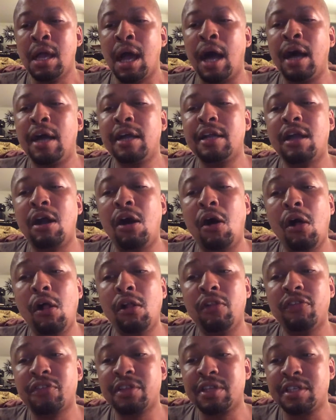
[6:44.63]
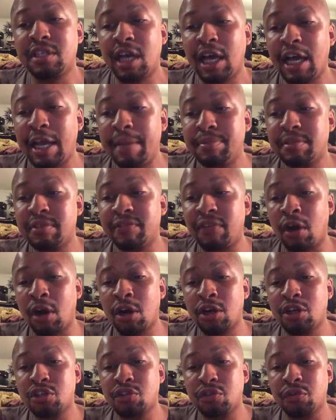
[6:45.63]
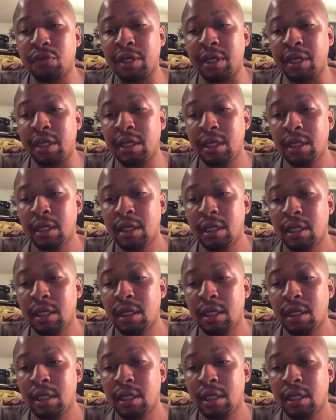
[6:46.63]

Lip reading: I call for the types of artistry.